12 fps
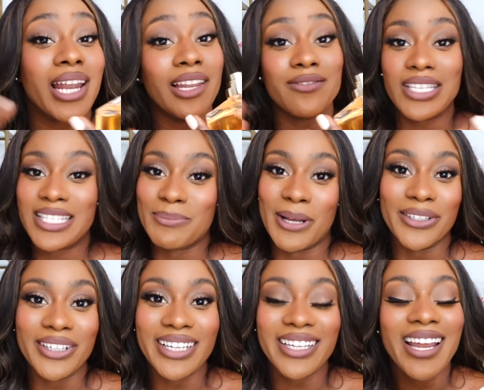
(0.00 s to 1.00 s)
I love to smell
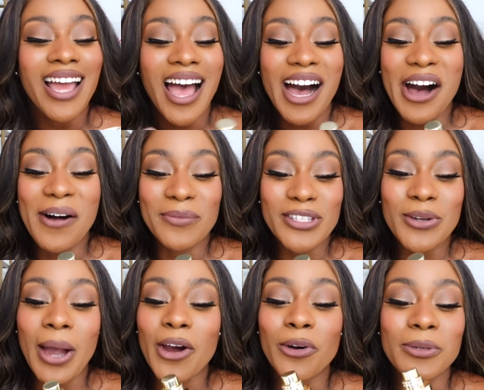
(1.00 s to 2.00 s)
good. Um, so
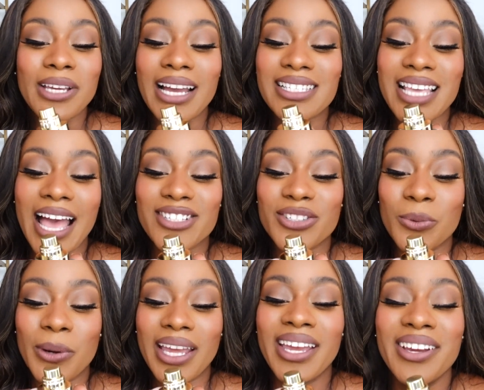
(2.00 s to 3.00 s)
I hope you guys catch the
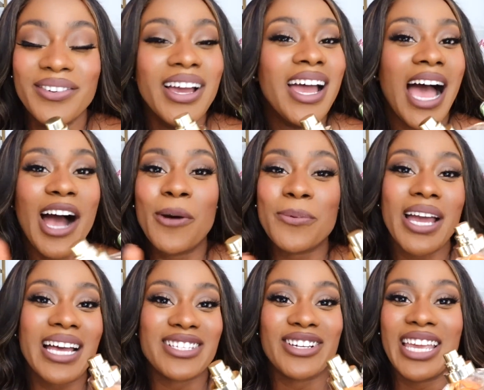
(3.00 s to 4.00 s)
wave. I hope you
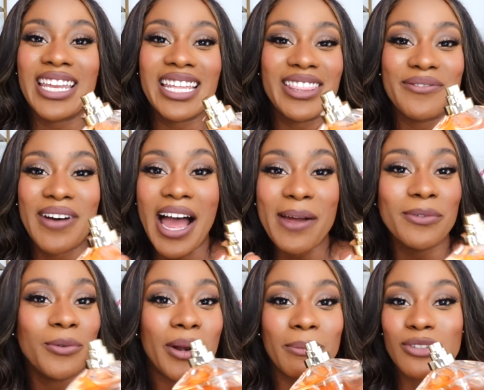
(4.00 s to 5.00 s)
guys are getting the vibe of
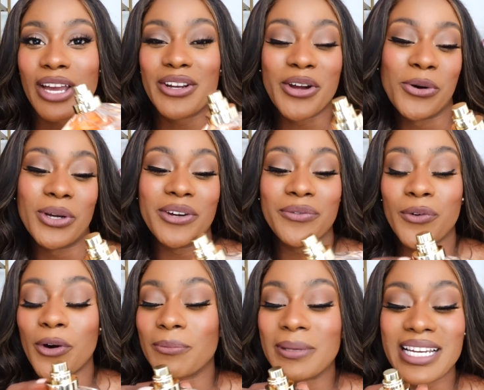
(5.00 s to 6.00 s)
what I'm trying to go here
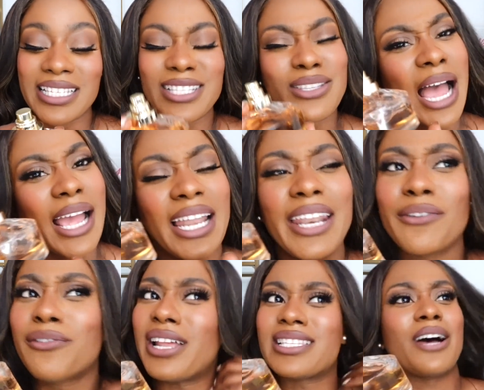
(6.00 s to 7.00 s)
for, because it's, I, I never
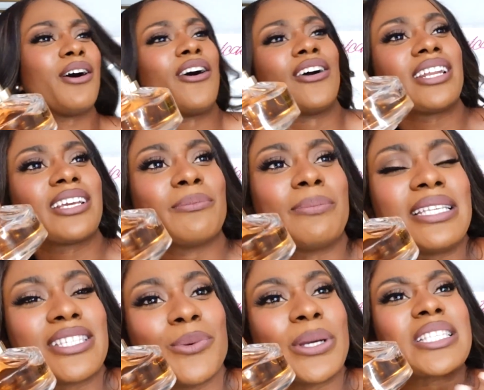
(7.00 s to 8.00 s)
realized how hard it could be
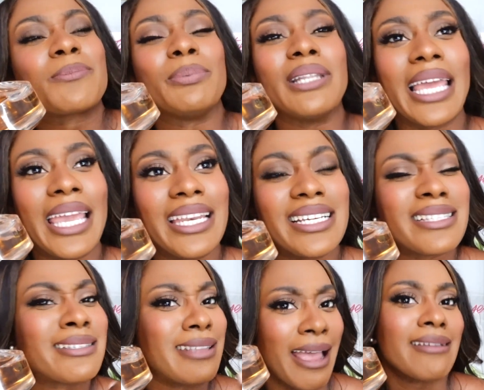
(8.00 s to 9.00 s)
to explain
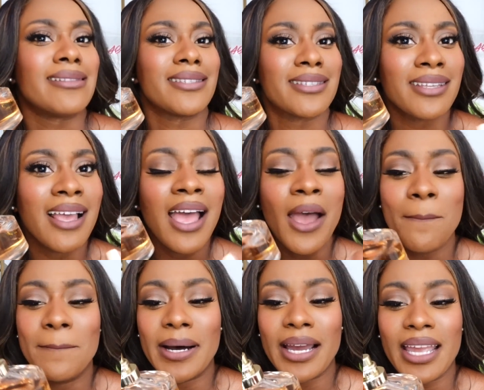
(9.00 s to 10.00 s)
scents,
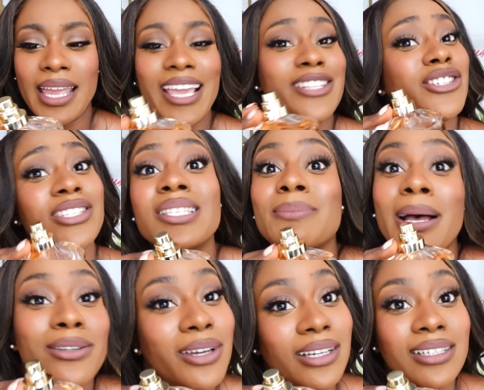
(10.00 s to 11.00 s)
but it just
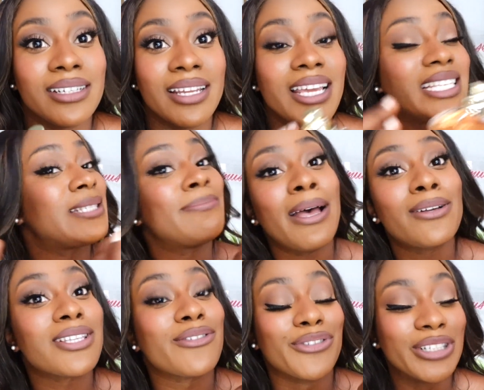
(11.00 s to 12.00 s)
smelled good. It
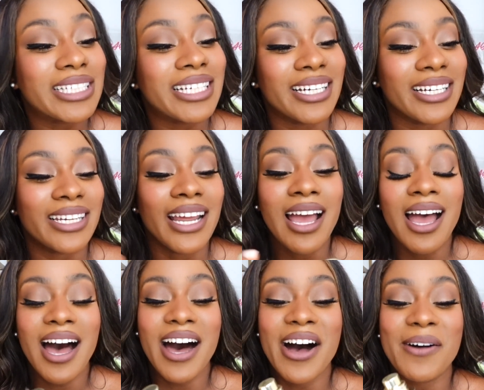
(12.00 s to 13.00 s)
smells really good.
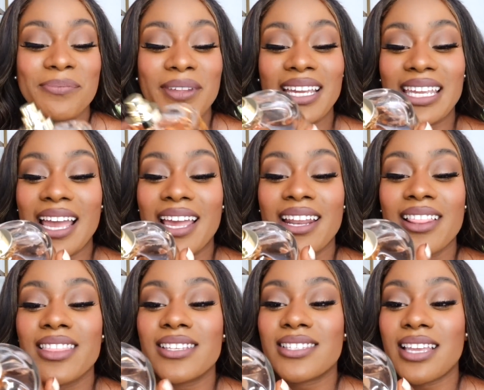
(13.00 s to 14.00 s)
Um, again,
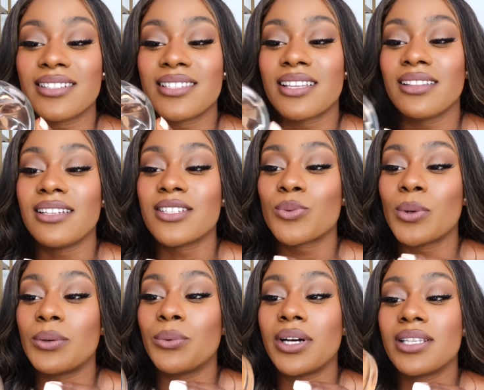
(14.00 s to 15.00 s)
the scent, this
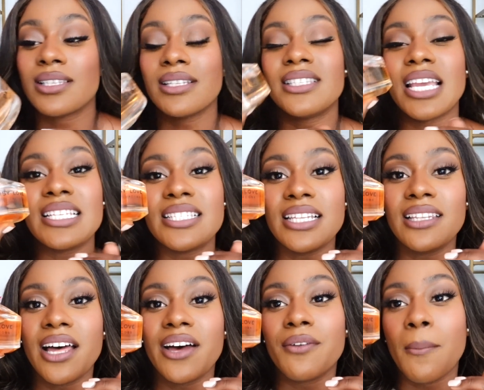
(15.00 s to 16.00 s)
one was the Daisy
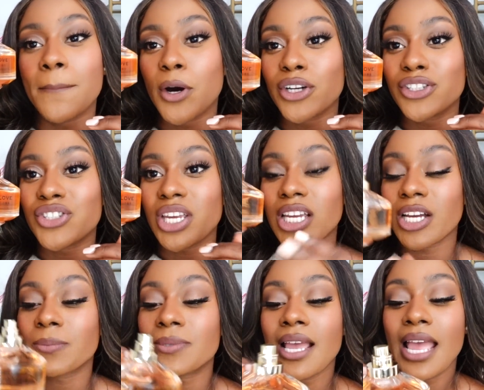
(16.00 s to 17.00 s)
Love Marc
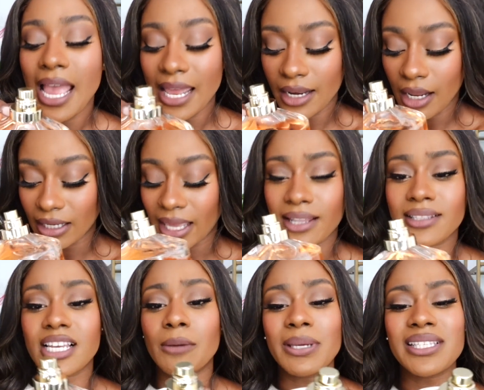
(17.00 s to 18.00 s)
Jacobs. And again,
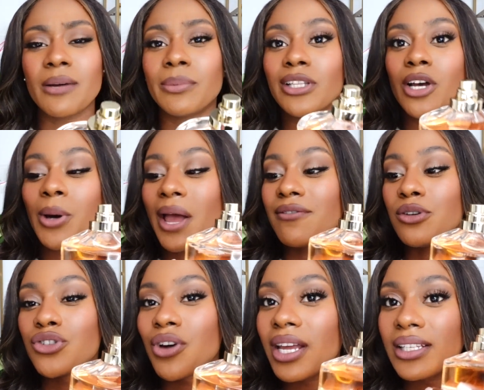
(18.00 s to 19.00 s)
tell me down below, have you
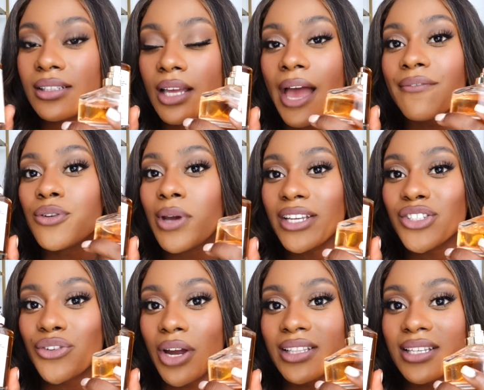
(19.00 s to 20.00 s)
tried, have you guys
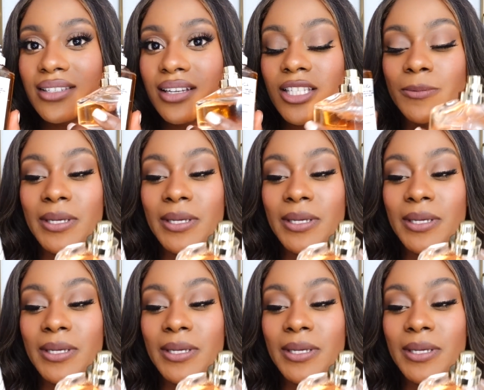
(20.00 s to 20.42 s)
tried these scents?